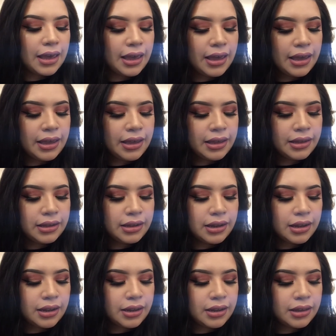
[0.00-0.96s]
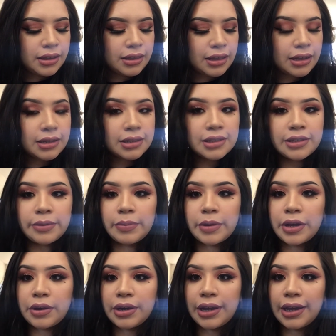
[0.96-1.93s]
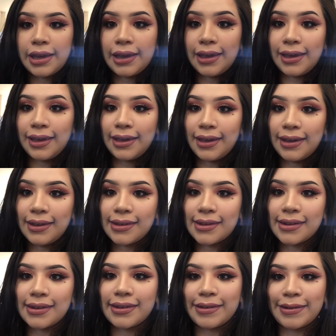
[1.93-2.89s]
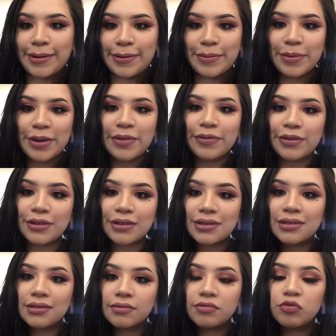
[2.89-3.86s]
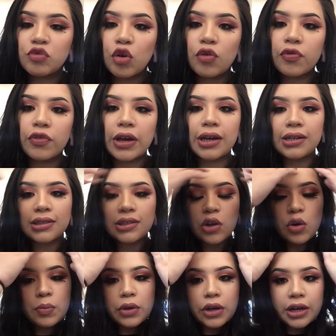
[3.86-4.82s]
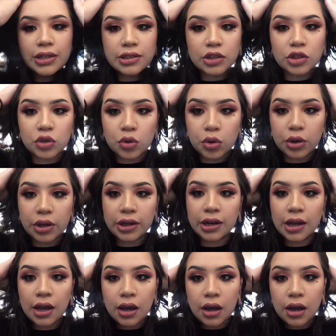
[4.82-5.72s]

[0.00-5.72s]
And that's about it. You know, my first full face. I hope you guys enjoyed.